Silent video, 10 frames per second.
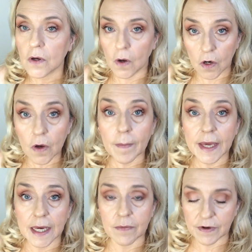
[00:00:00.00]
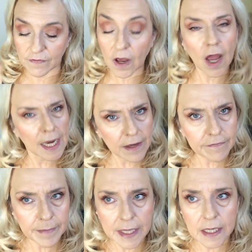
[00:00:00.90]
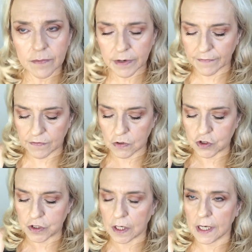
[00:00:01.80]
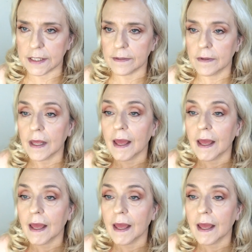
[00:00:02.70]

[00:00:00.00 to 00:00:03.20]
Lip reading: Got a lot of makeup. I love Makeup Revolution, guys.